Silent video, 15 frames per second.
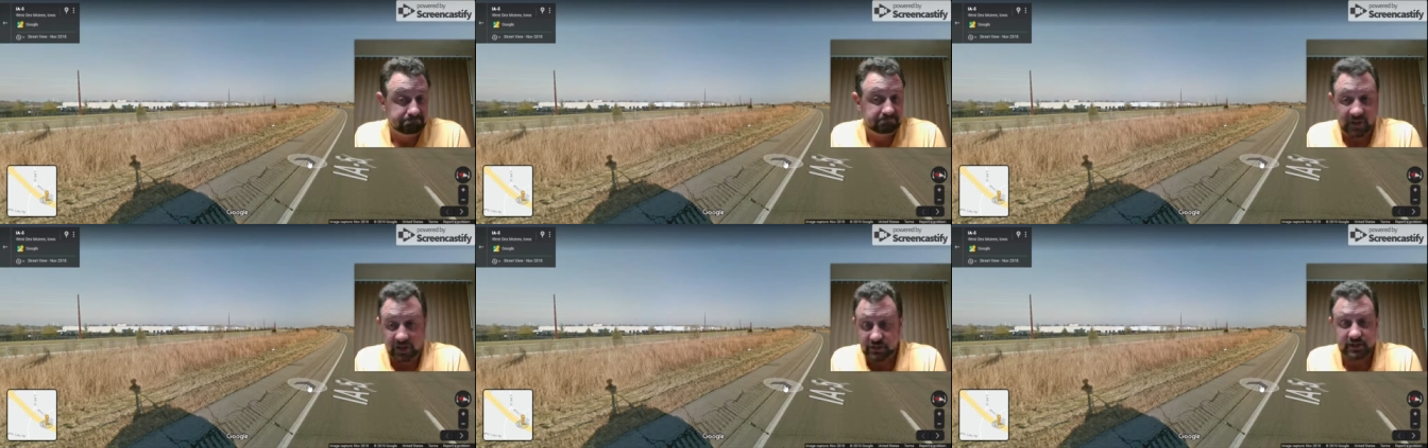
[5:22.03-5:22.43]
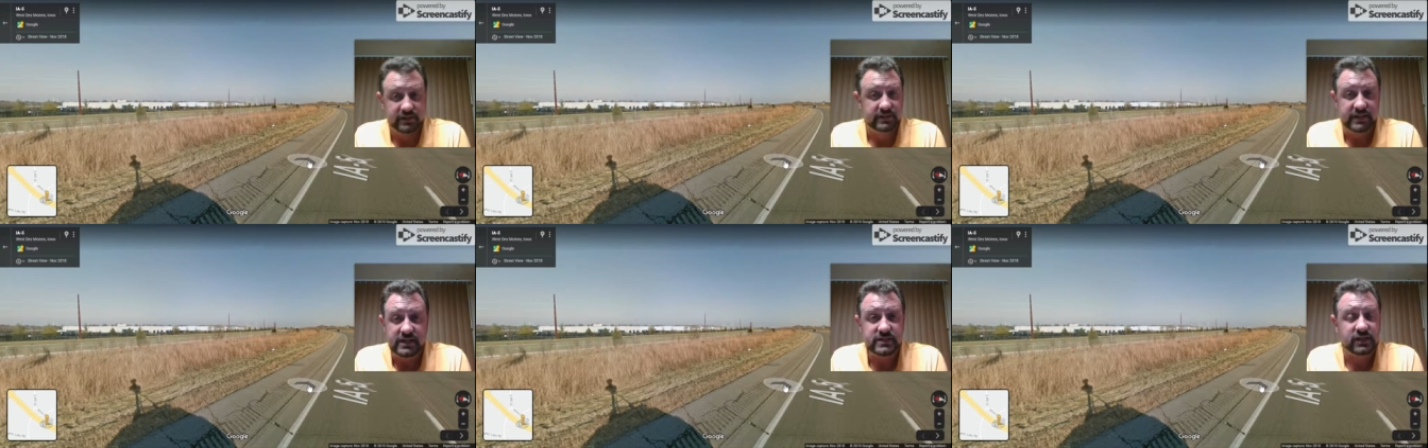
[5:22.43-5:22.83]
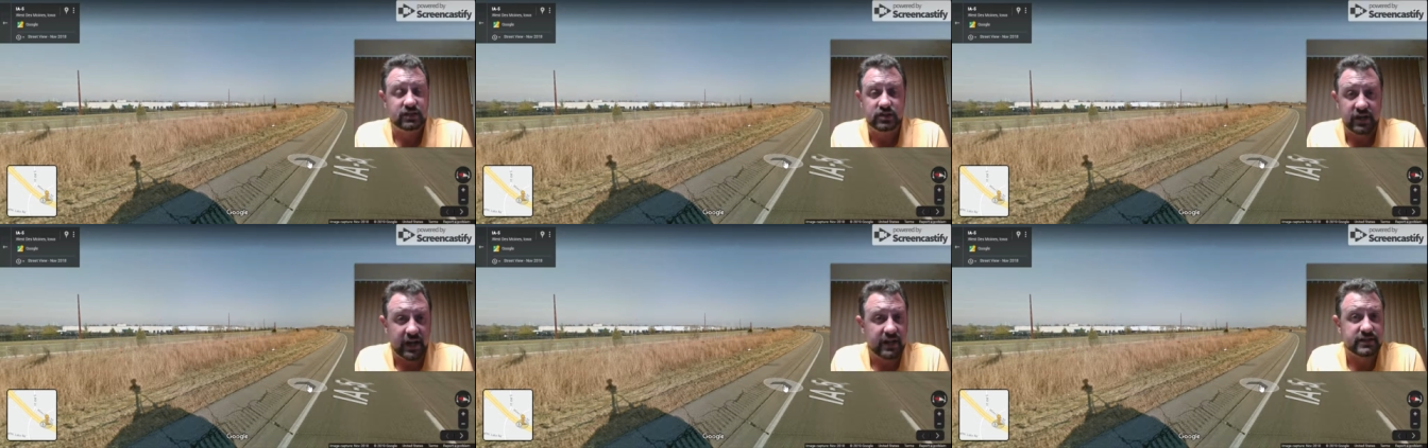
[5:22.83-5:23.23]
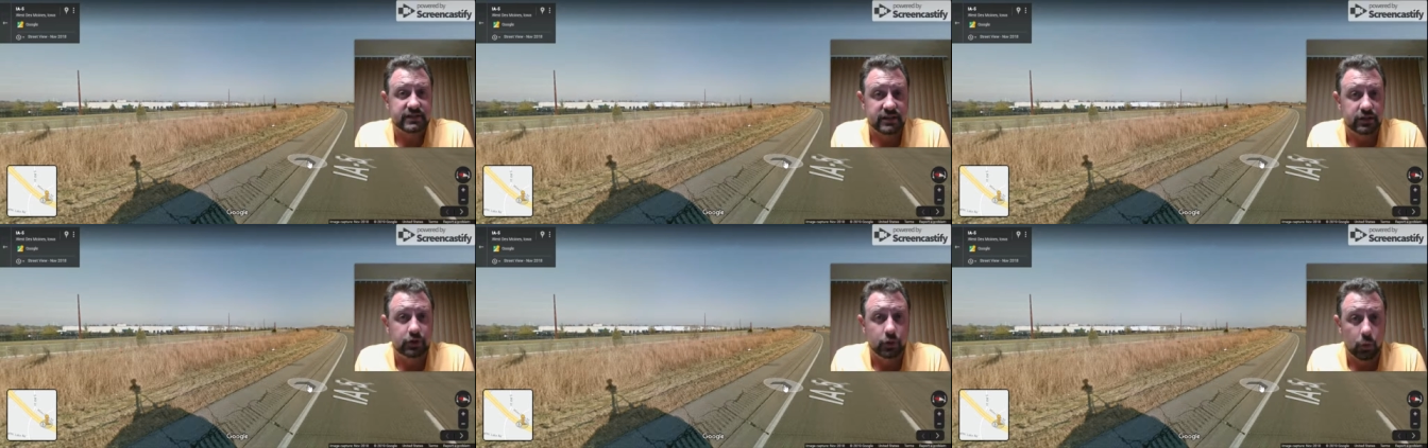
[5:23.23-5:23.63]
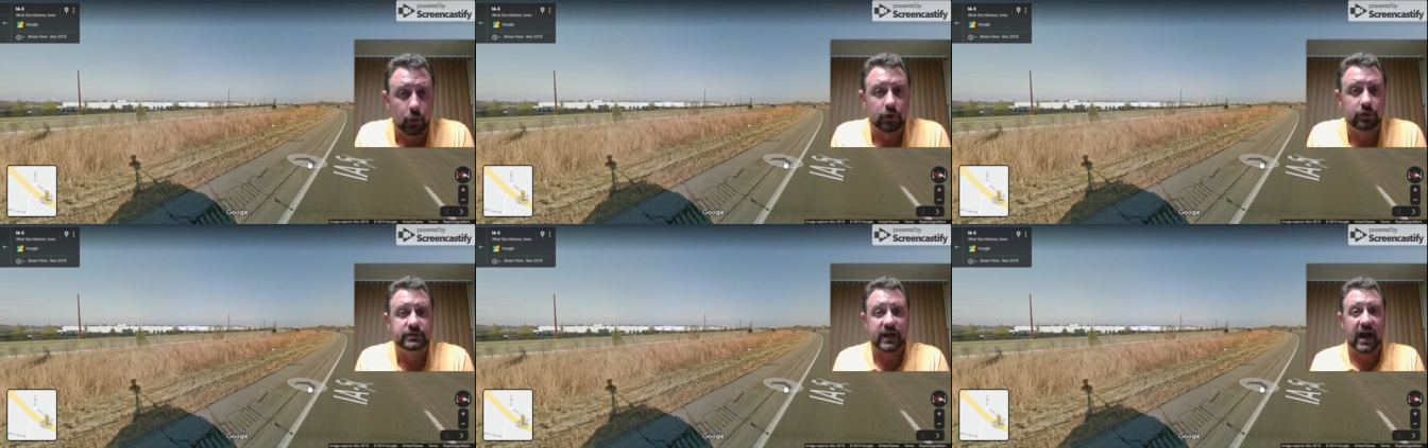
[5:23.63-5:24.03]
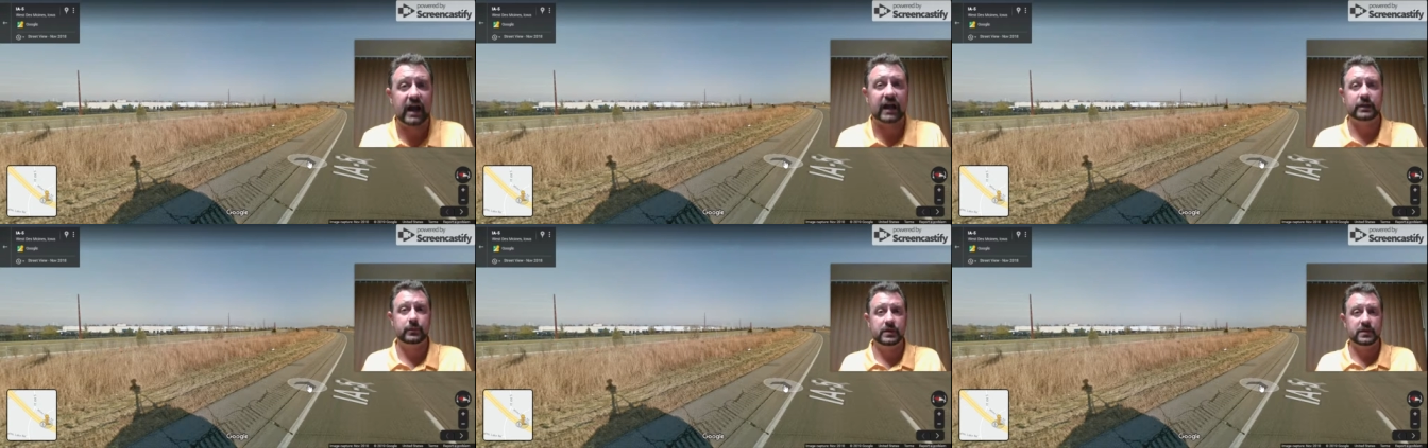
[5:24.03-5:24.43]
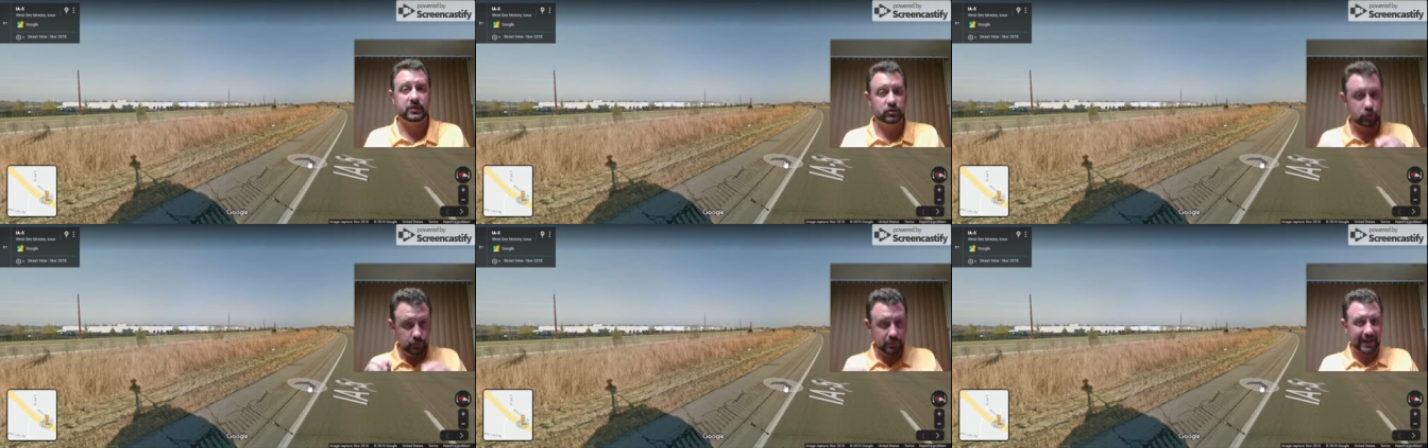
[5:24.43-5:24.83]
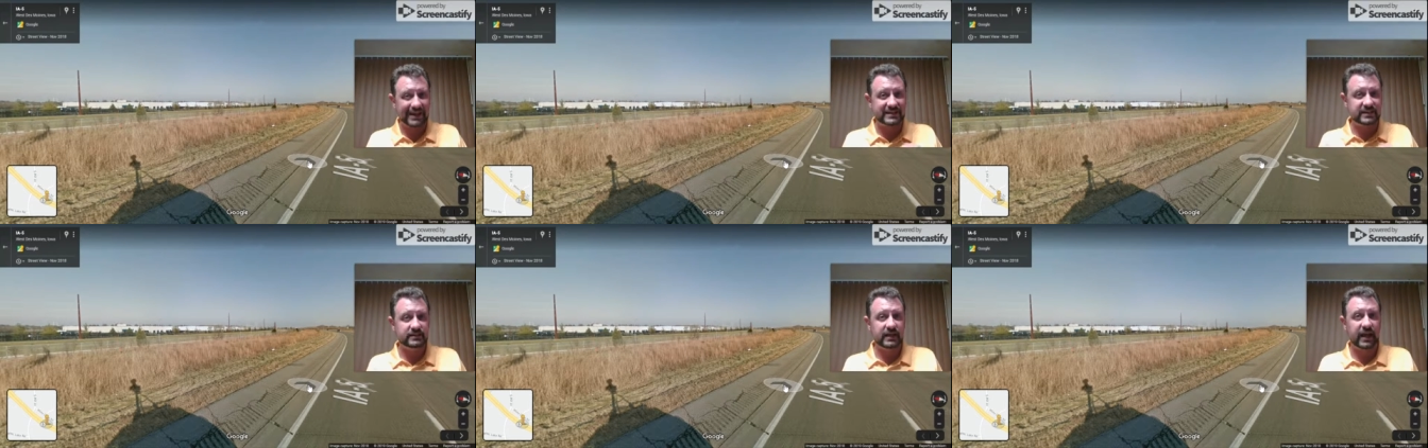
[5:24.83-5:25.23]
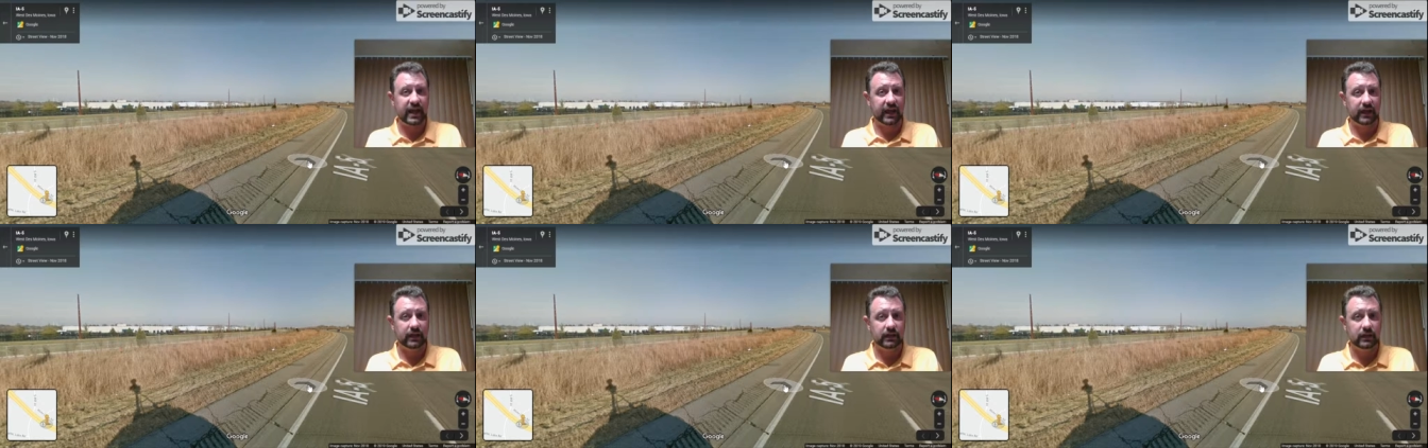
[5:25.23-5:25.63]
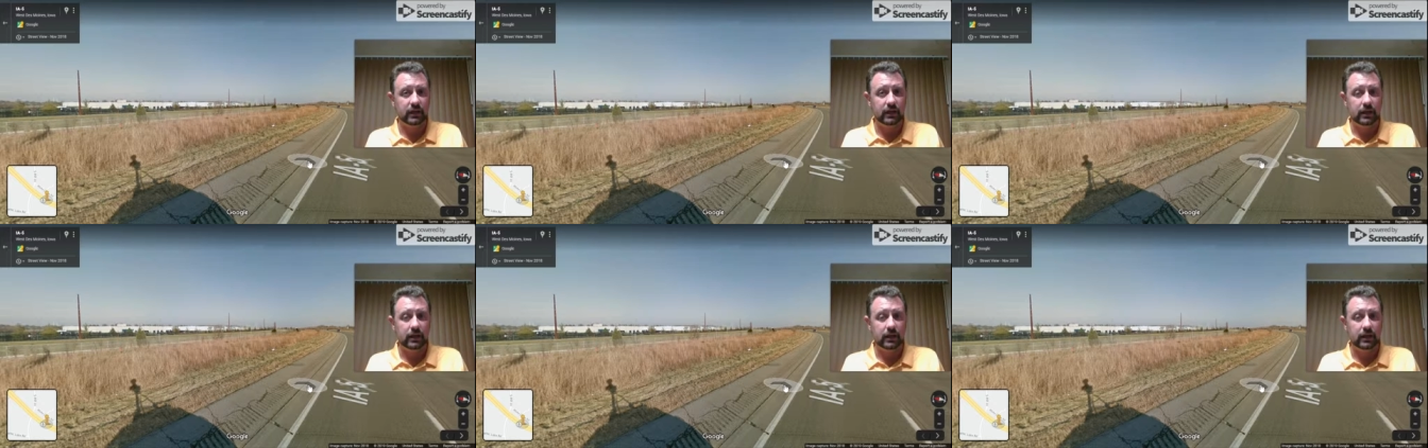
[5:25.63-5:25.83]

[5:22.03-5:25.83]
there's a decent chance that your document that you make today